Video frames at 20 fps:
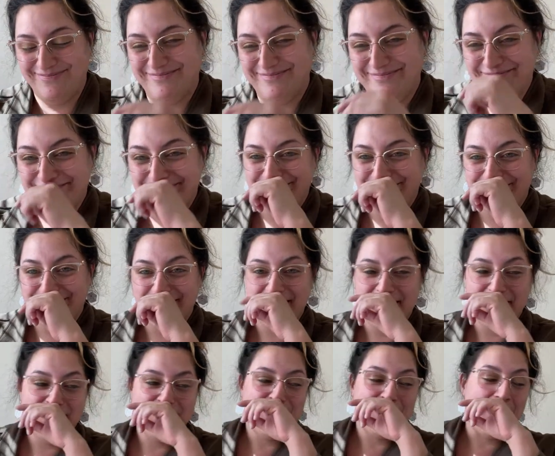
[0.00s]

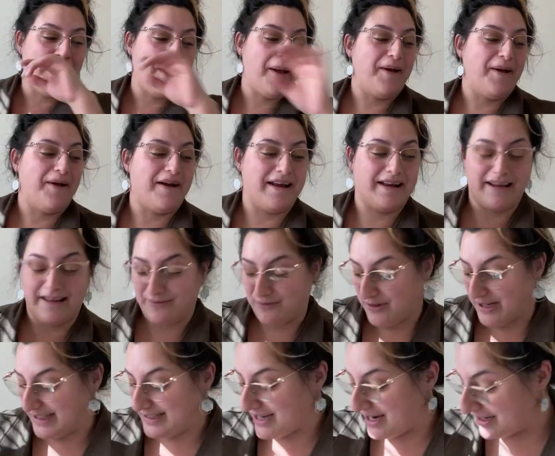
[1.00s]
All right, guys,
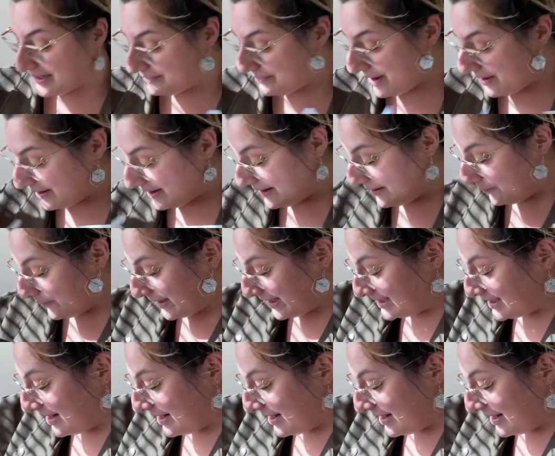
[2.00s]
we ain't talking about it. We ain't